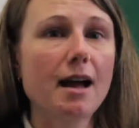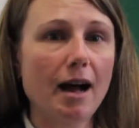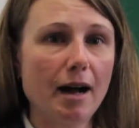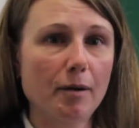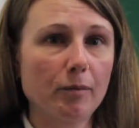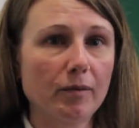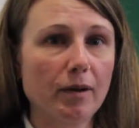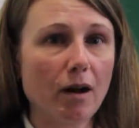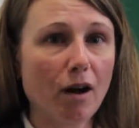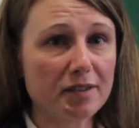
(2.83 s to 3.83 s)
Um,
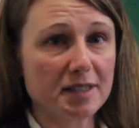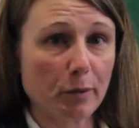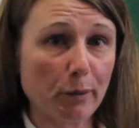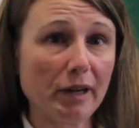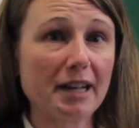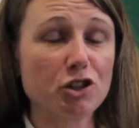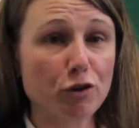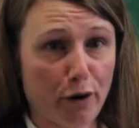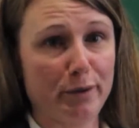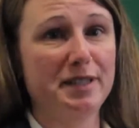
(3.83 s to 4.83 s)
obviously, we would like to
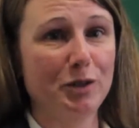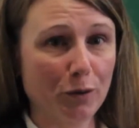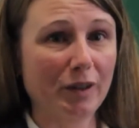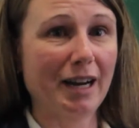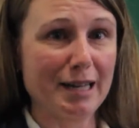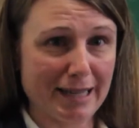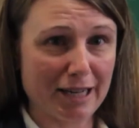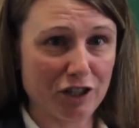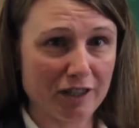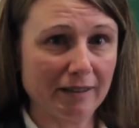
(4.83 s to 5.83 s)
grow as an
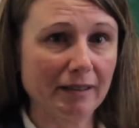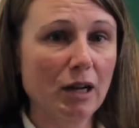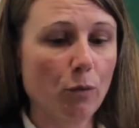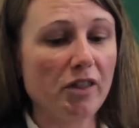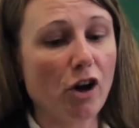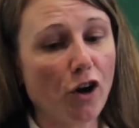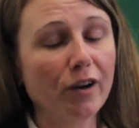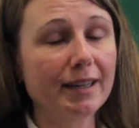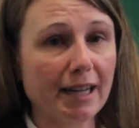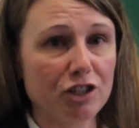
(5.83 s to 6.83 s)
organisation. We're the
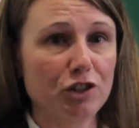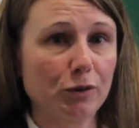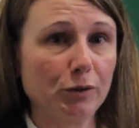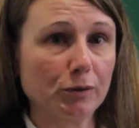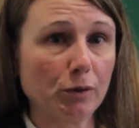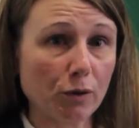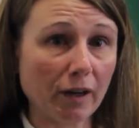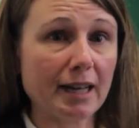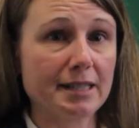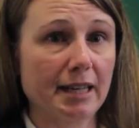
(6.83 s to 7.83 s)
only national
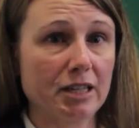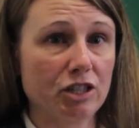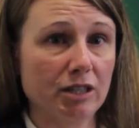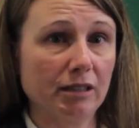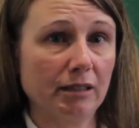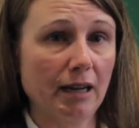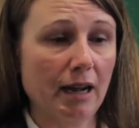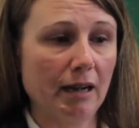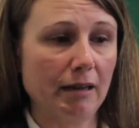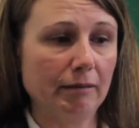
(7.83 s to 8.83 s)
organisation
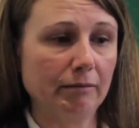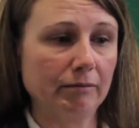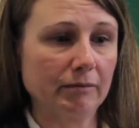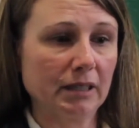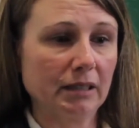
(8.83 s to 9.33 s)
um,